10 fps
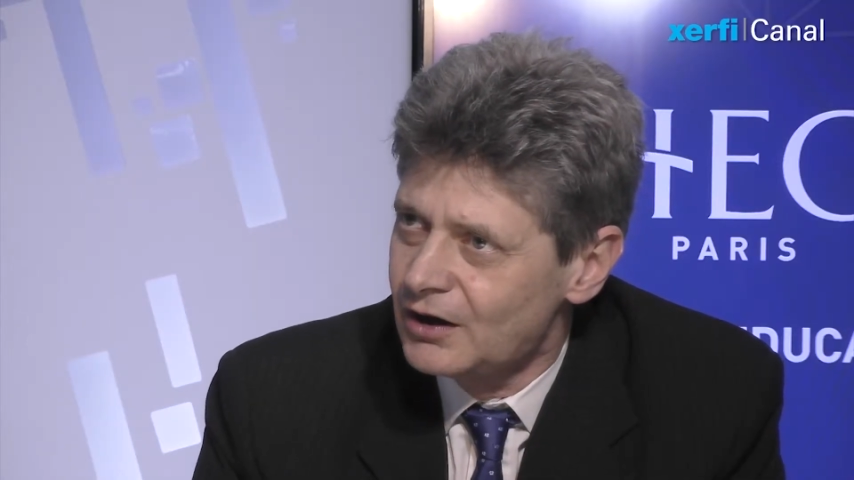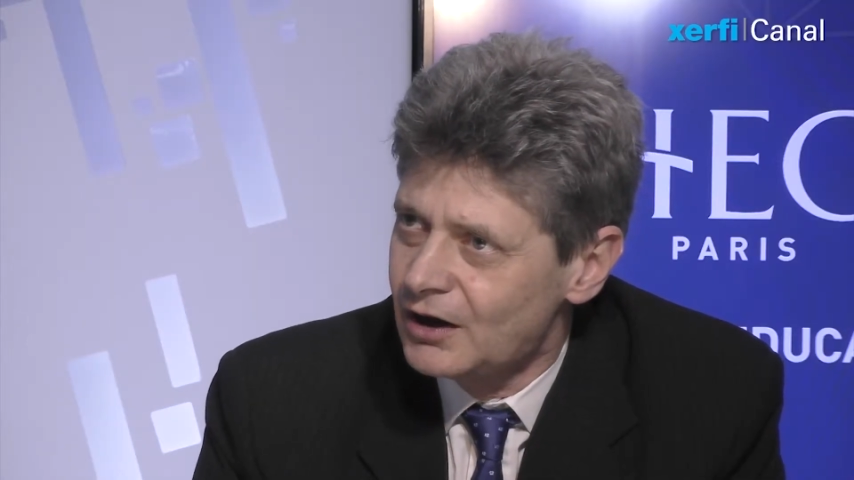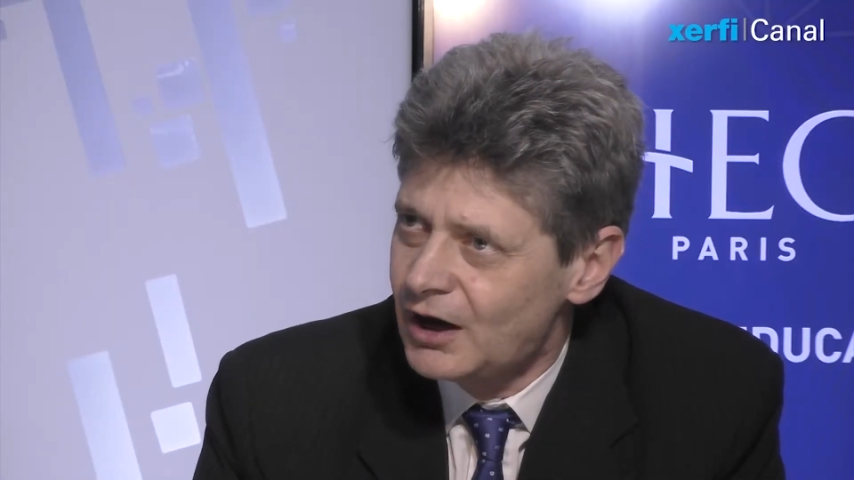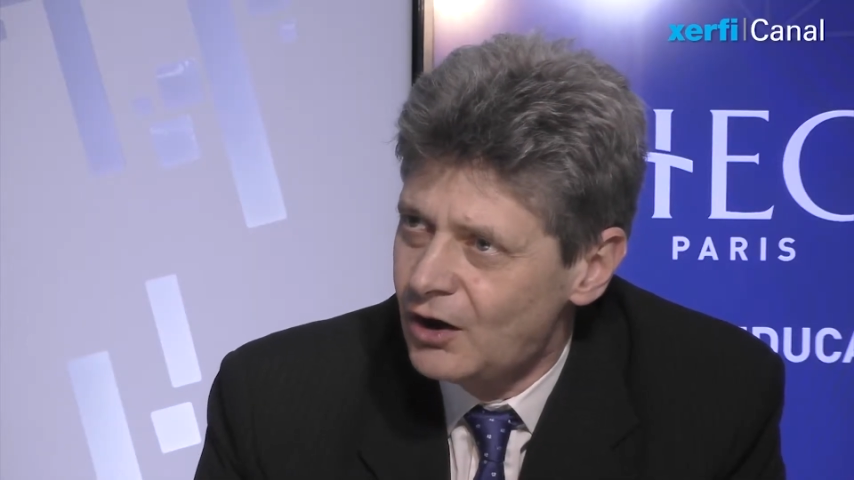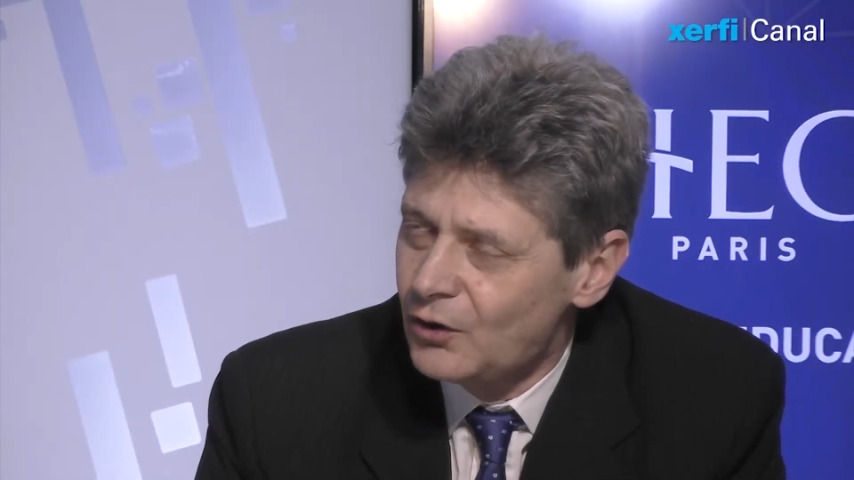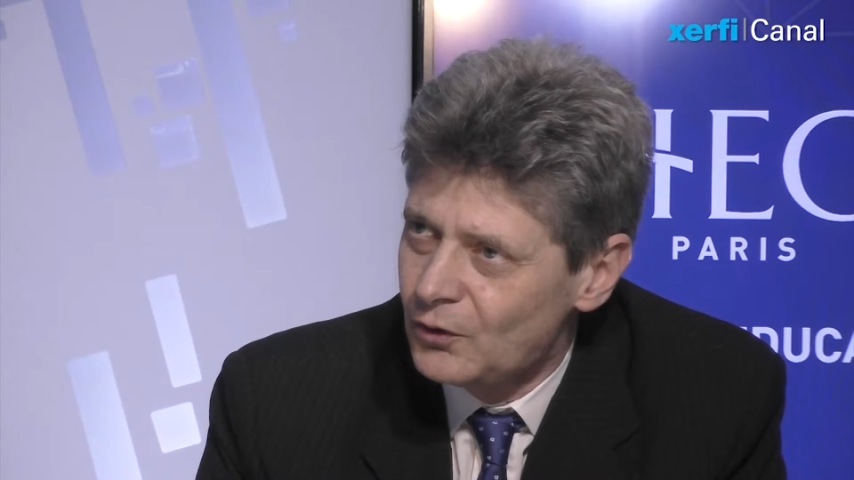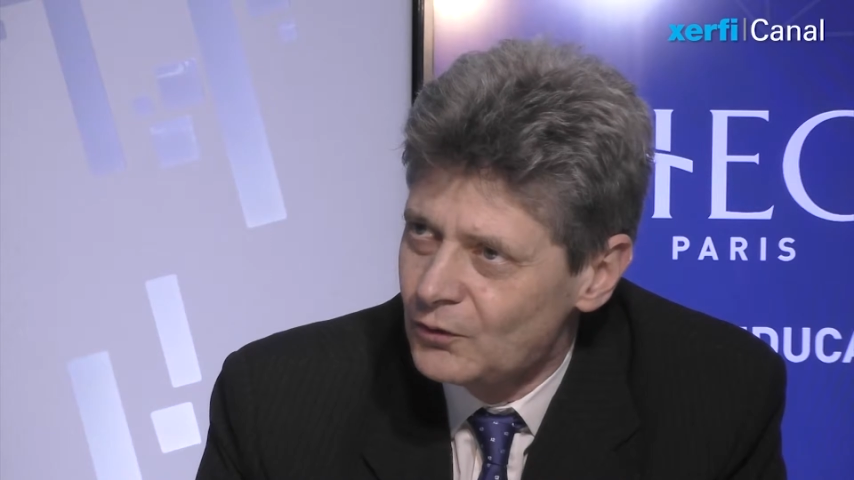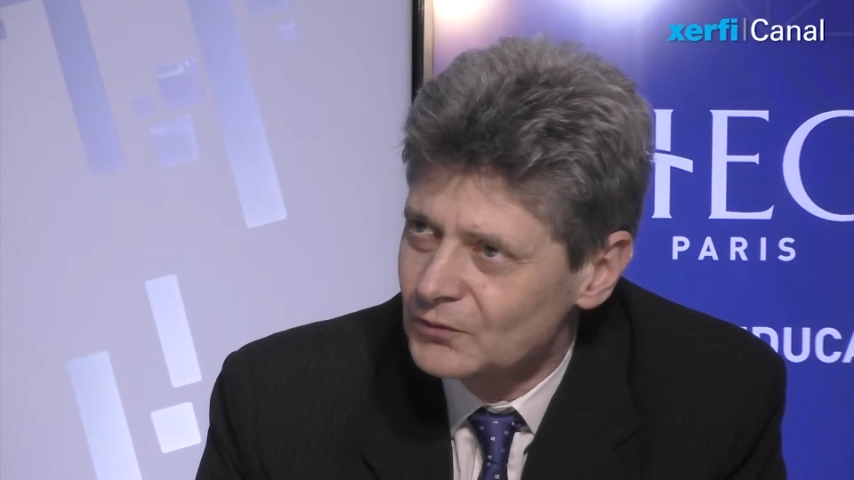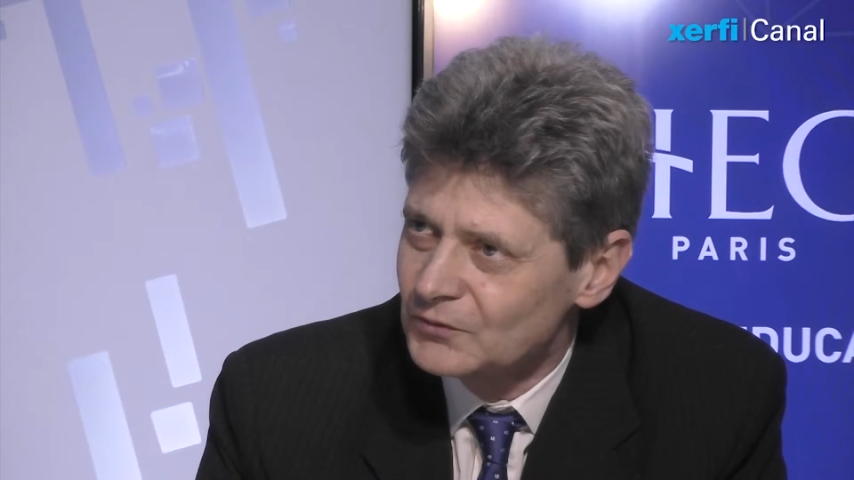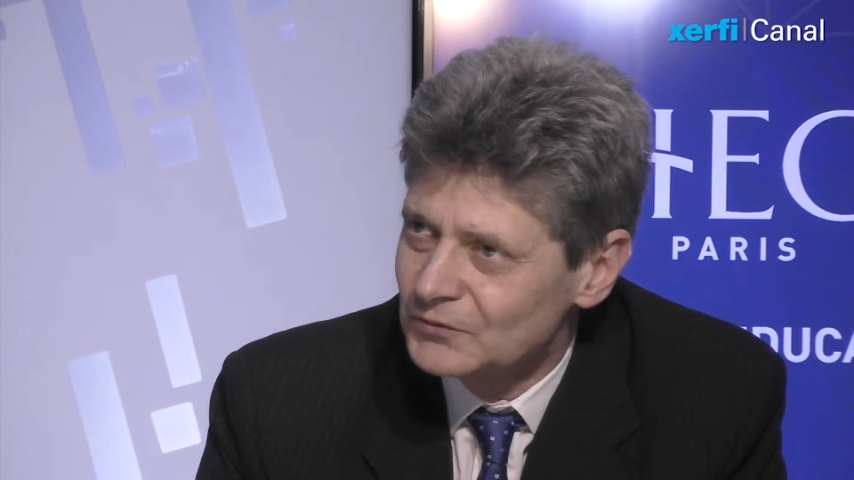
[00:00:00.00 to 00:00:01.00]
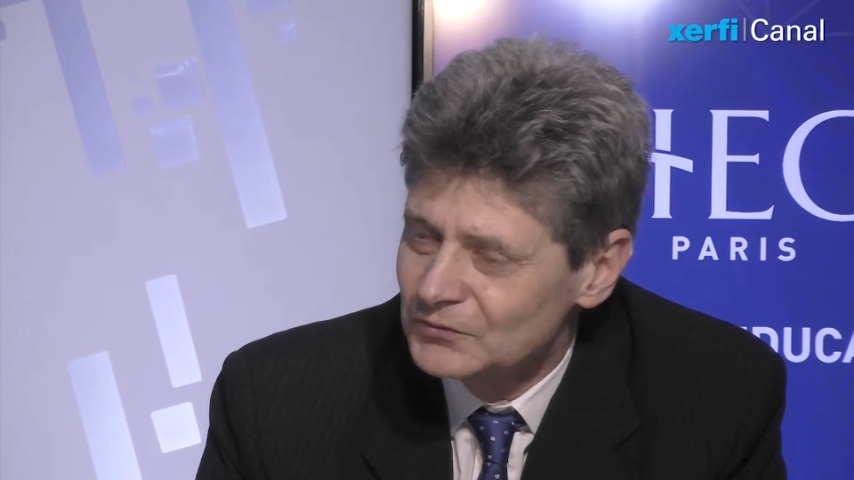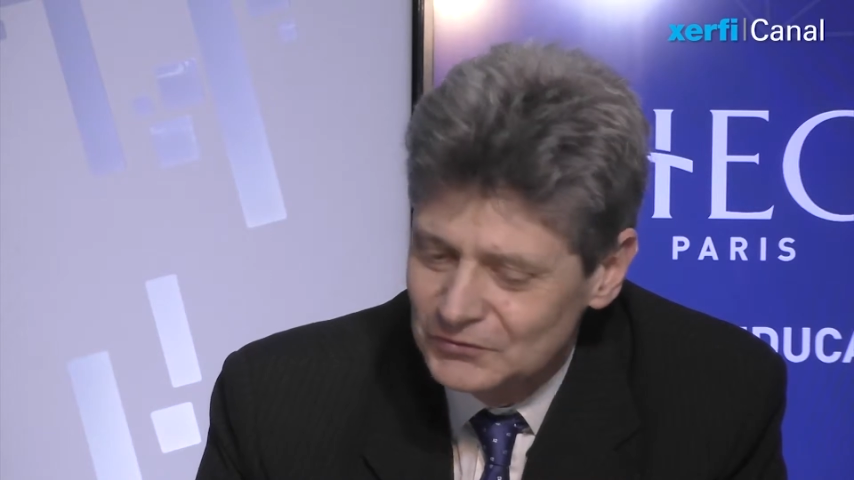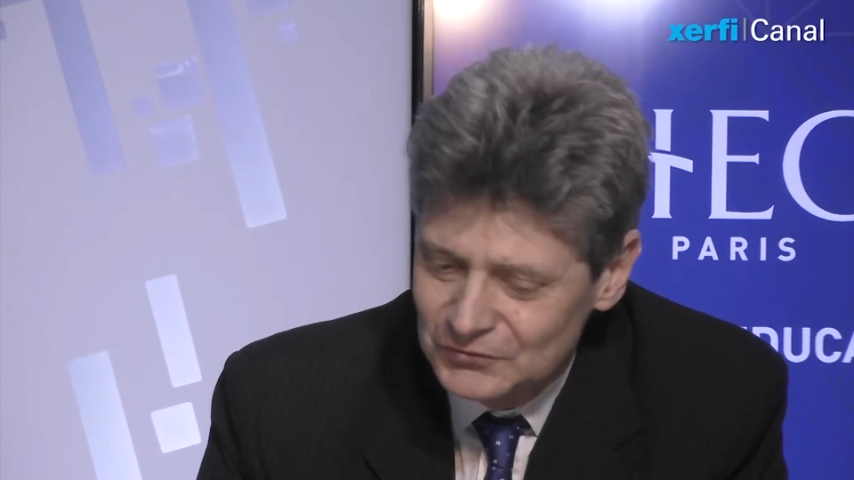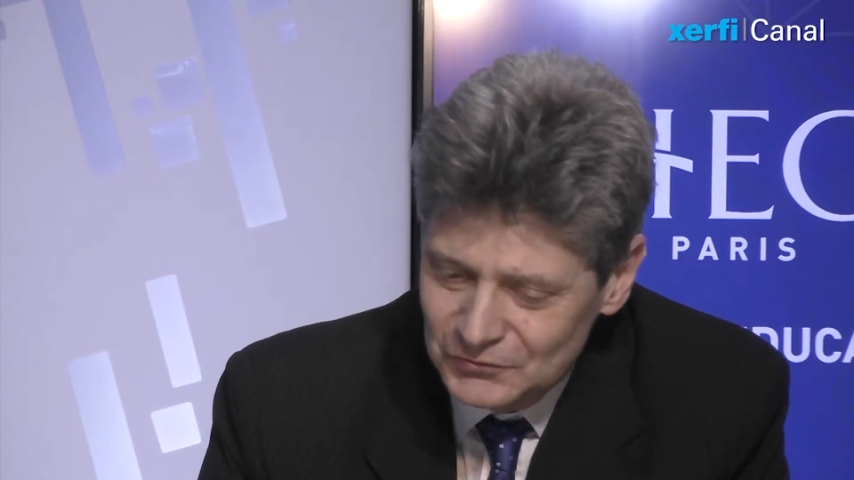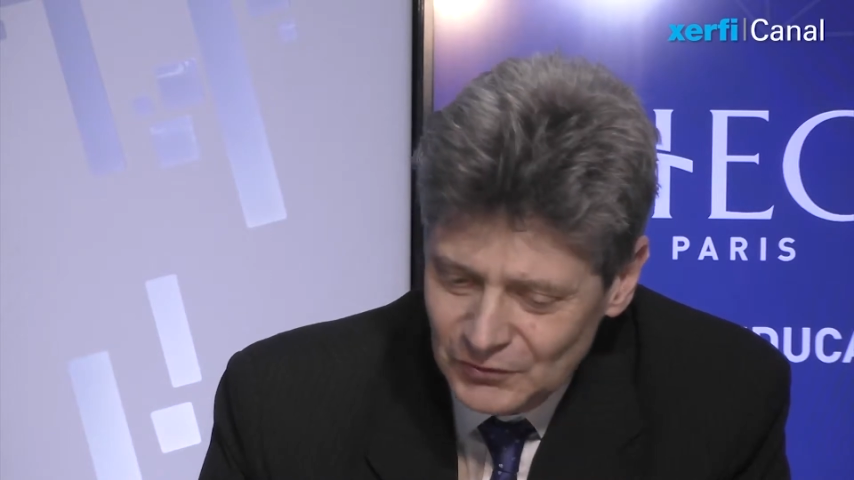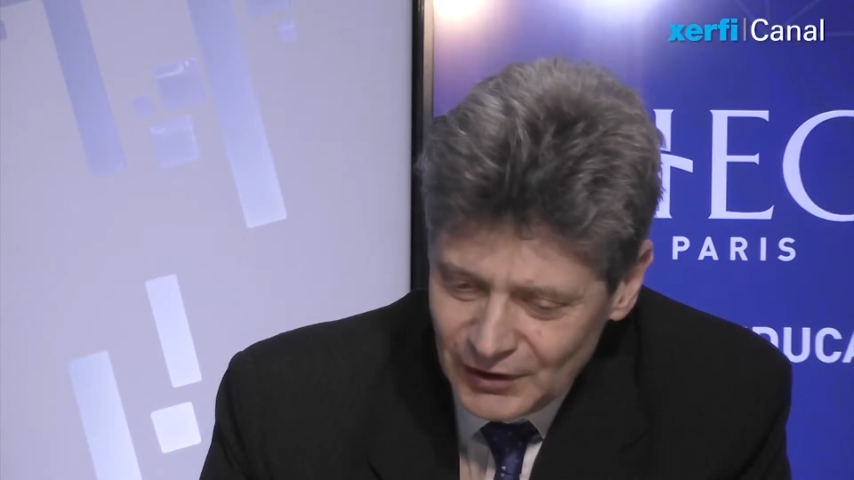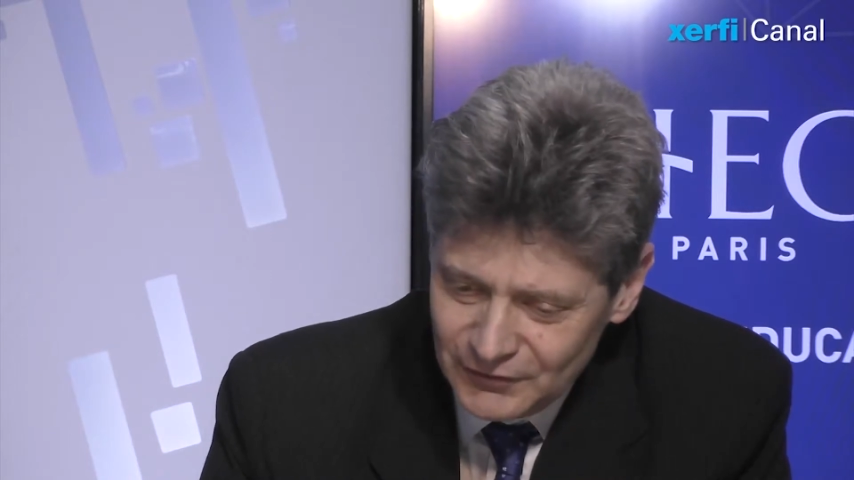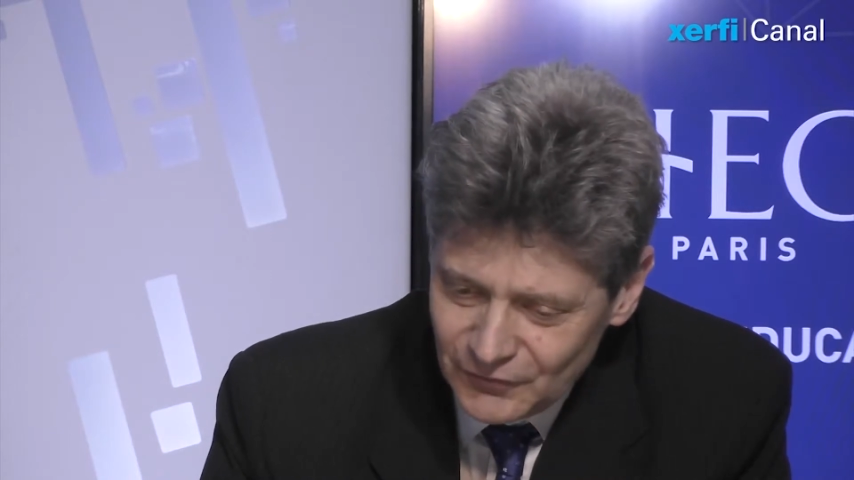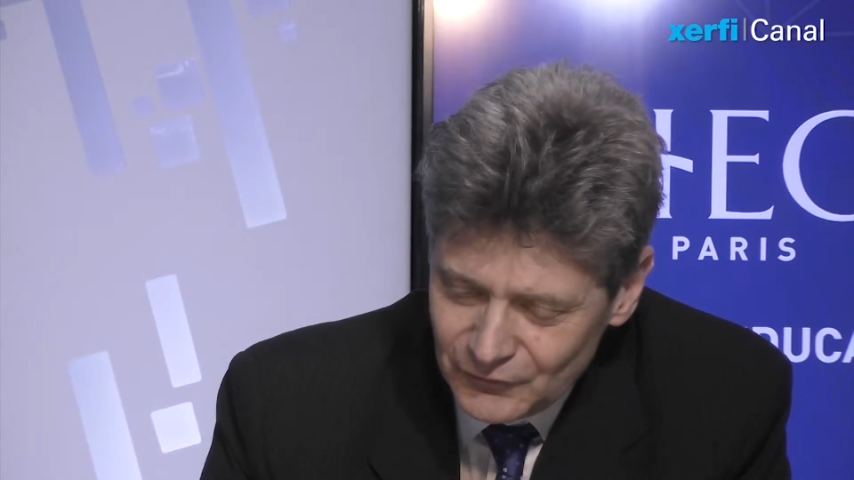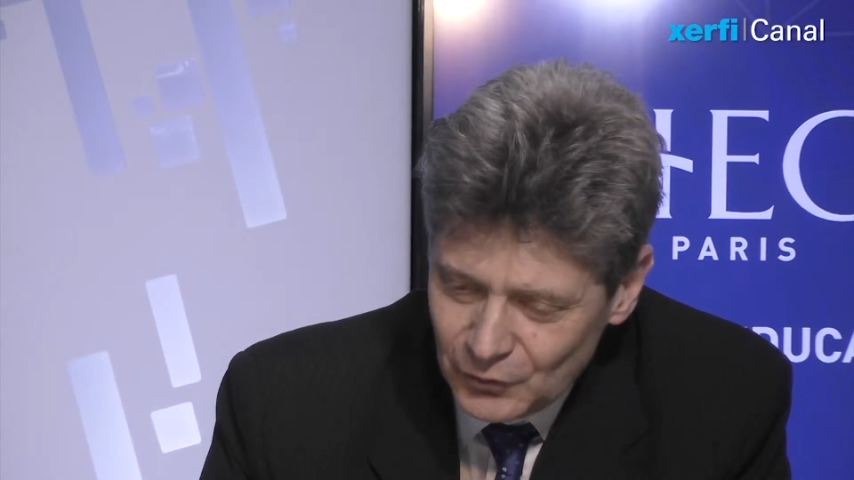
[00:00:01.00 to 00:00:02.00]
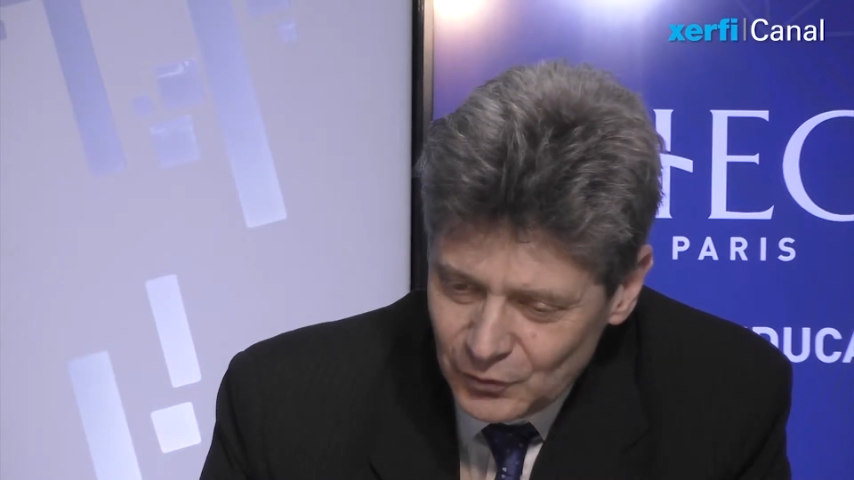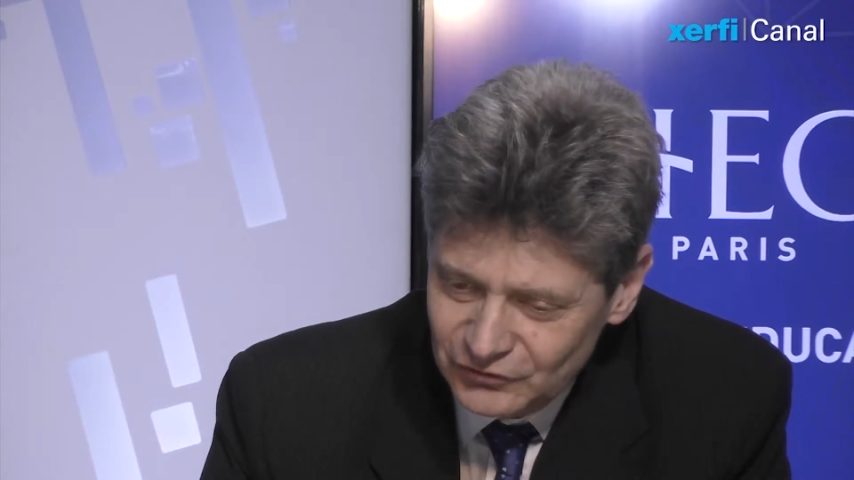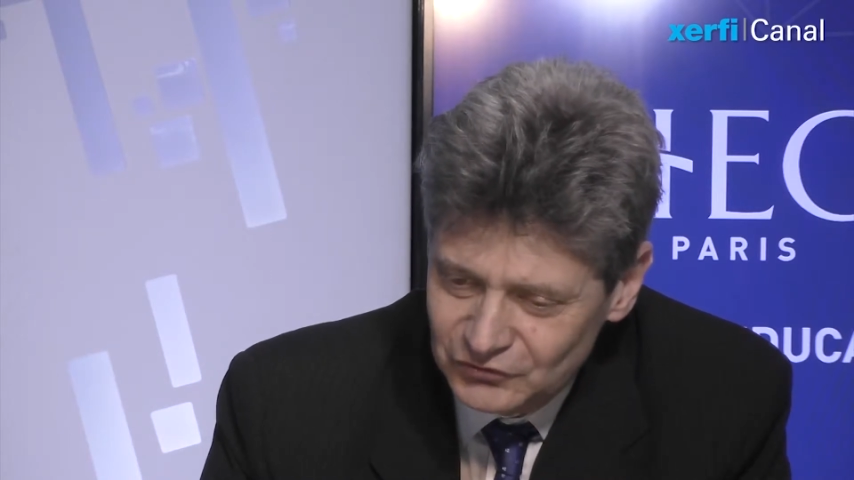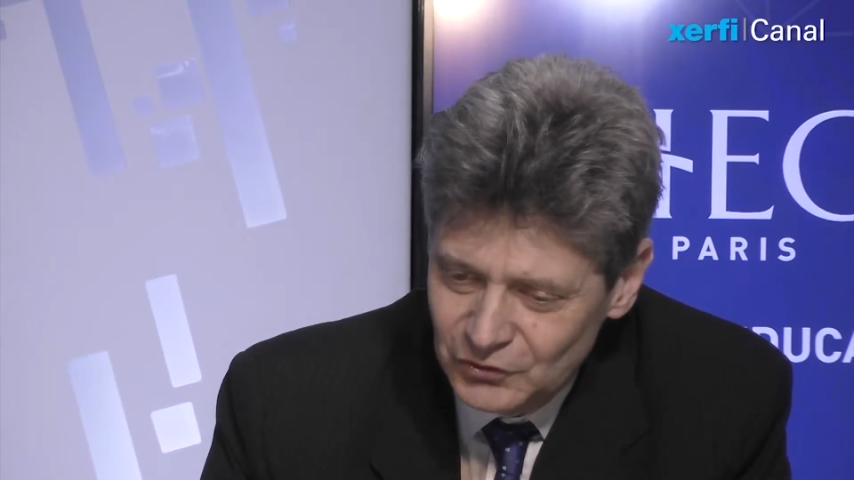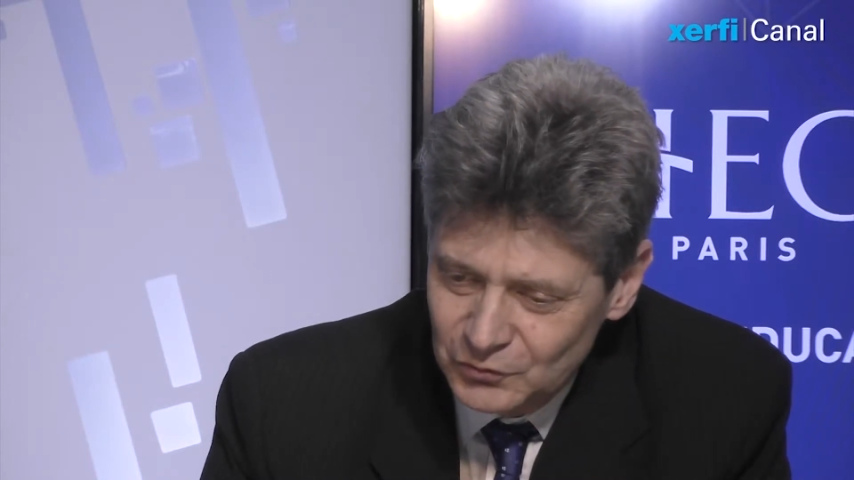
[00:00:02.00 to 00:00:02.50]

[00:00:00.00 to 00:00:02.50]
How you answer the question,